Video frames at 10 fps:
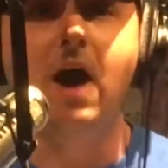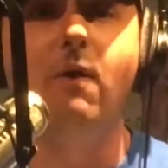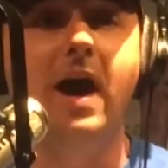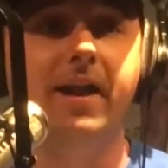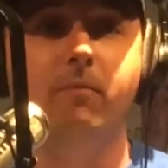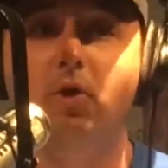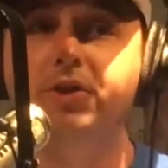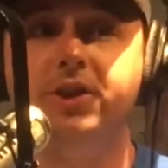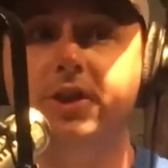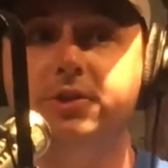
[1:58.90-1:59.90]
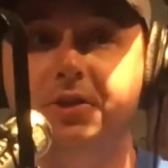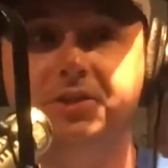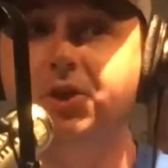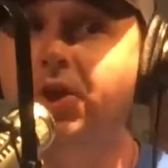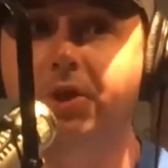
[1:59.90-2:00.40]
From now on, I'm only going to
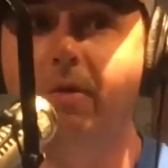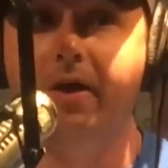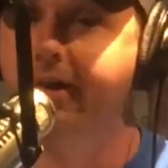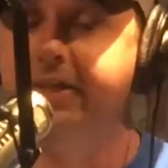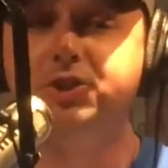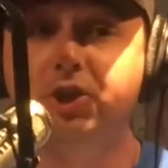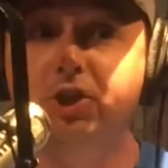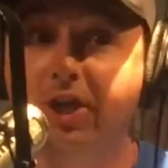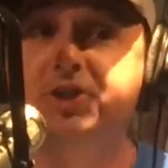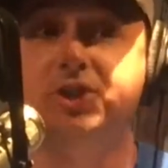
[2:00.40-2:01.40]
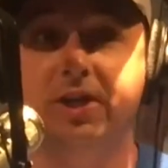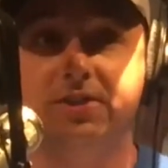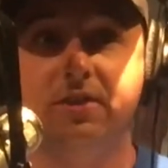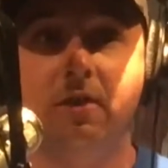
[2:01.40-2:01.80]
drink toilet water. It's delicious.